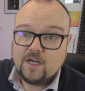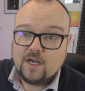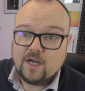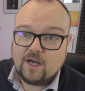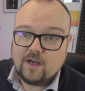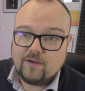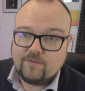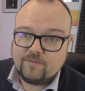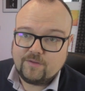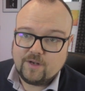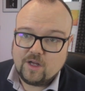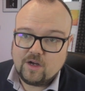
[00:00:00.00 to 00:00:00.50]

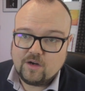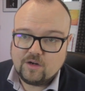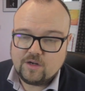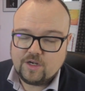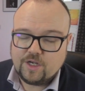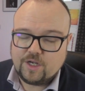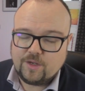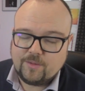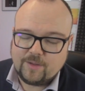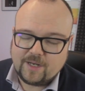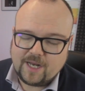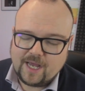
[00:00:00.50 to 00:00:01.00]
vlog
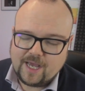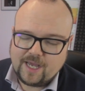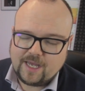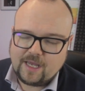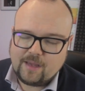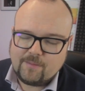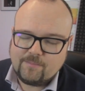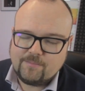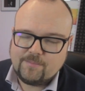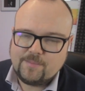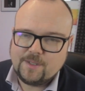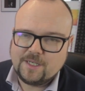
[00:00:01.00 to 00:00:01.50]

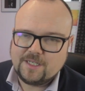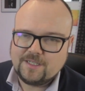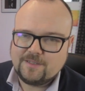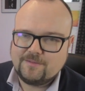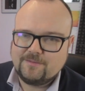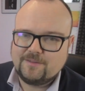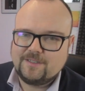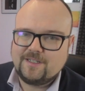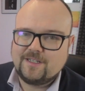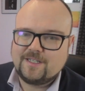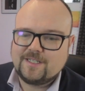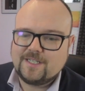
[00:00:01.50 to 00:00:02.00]
Q&A, but
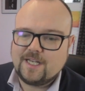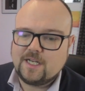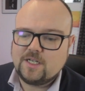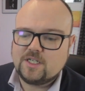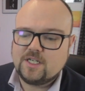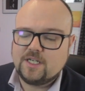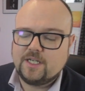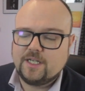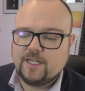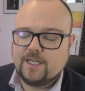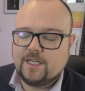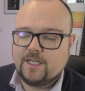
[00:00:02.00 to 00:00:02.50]

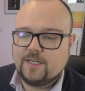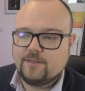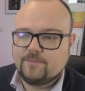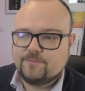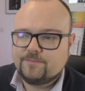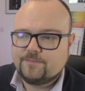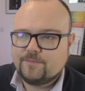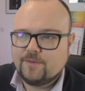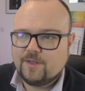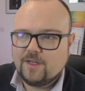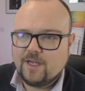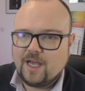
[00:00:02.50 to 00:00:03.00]
essentially,
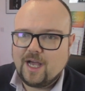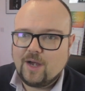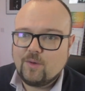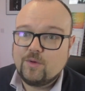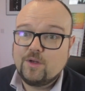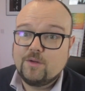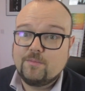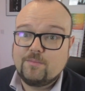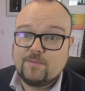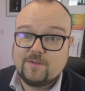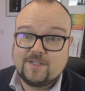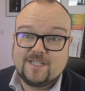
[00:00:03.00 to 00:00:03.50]

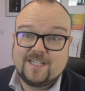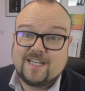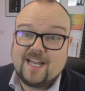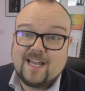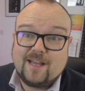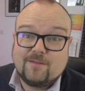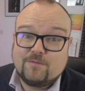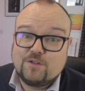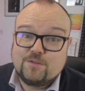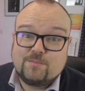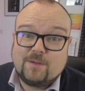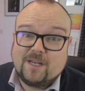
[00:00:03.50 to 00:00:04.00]
today
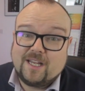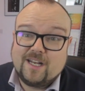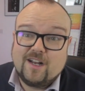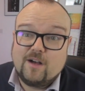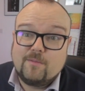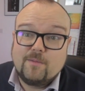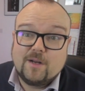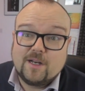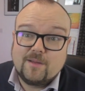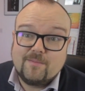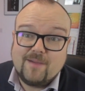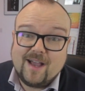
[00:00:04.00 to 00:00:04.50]
I'm just picking
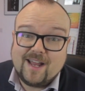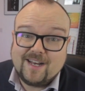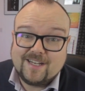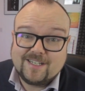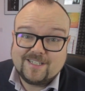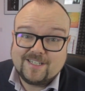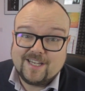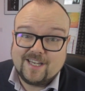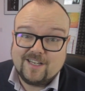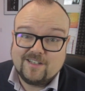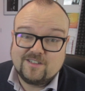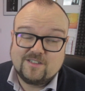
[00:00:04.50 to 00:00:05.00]
harmonic minor
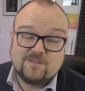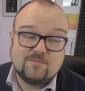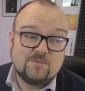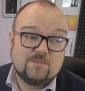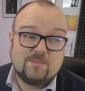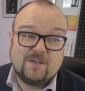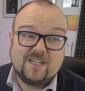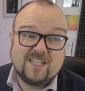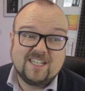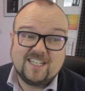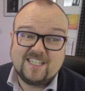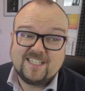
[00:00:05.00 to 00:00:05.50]
scales. I'm just
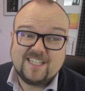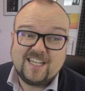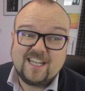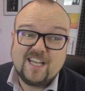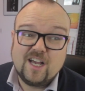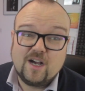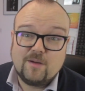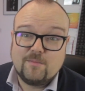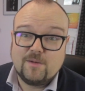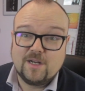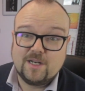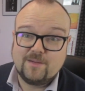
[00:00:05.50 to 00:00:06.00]
picking a D
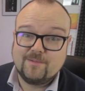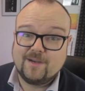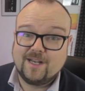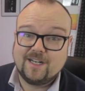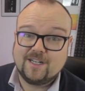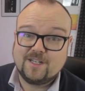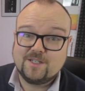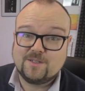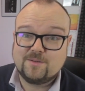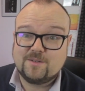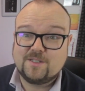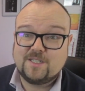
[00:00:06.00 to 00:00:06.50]
harmonic minor
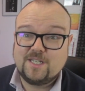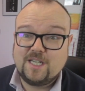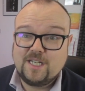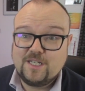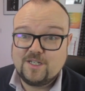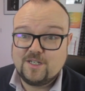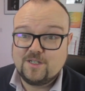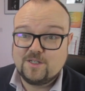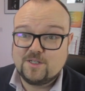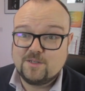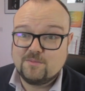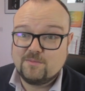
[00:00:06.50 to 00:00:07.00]
because I was
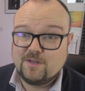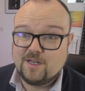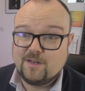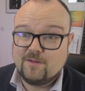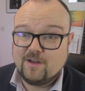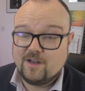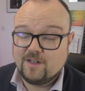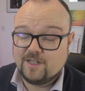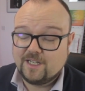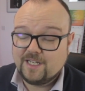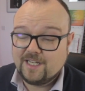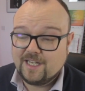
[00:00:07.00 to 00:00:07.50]
teaching somebody
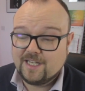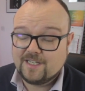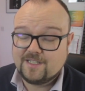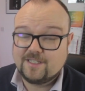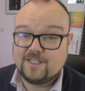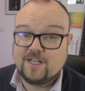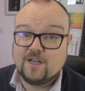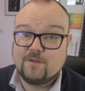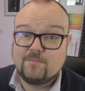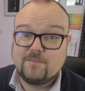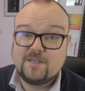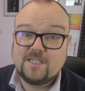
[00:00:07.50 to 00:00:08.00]
on it
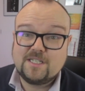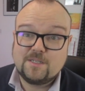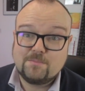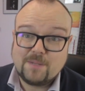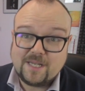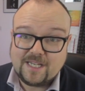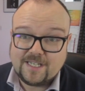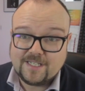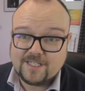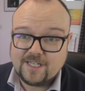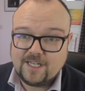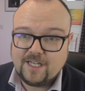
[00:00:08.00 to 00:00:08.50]
yesterday on Mr.
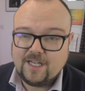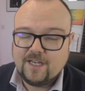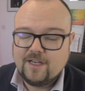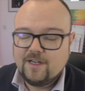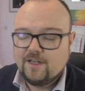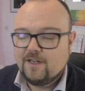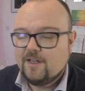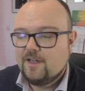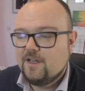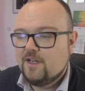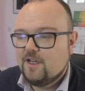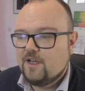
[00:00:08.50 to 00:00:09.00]
PC
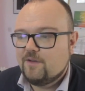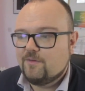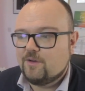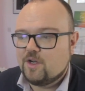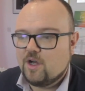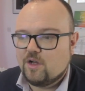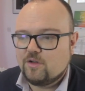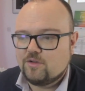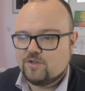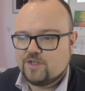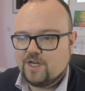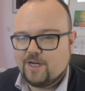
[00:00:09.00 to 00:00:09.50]
for
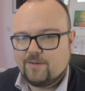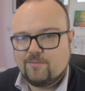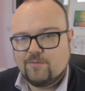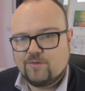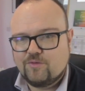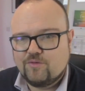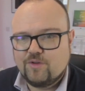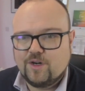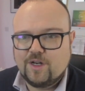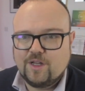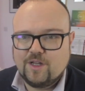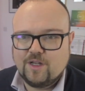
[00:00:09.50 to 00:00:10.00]
Coltrane.
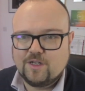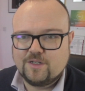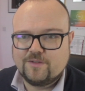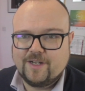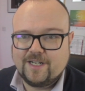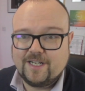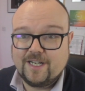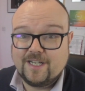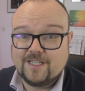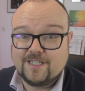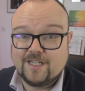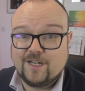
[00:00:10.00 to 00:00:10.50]
We're running loads of
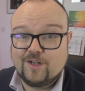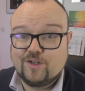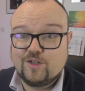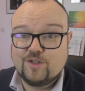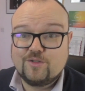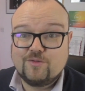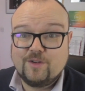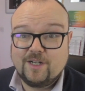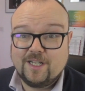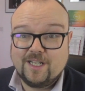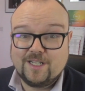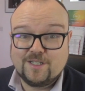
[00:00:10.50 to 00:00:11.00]
ideas, and I
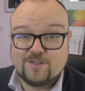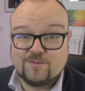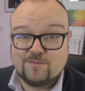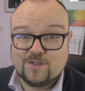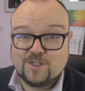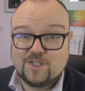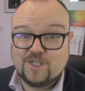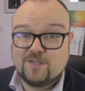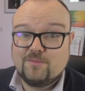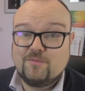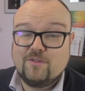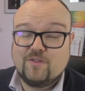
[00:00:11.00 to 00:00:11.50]
just realised there were
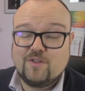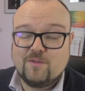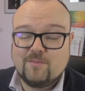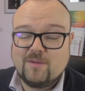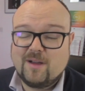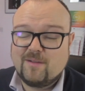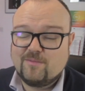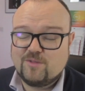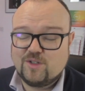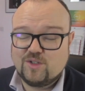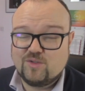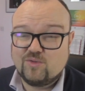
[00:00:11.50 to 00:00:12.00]
some of them
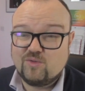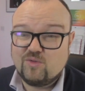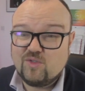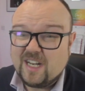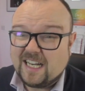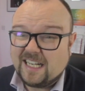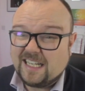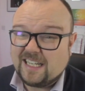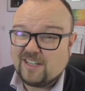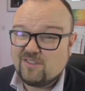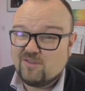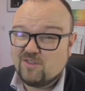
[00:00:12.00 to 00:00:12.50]
I'm just
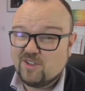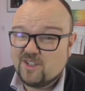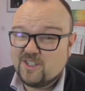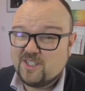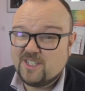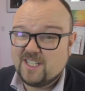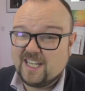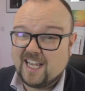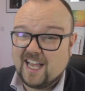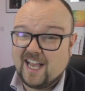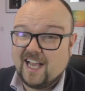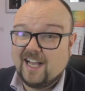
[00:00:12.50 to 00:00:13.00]
really rusty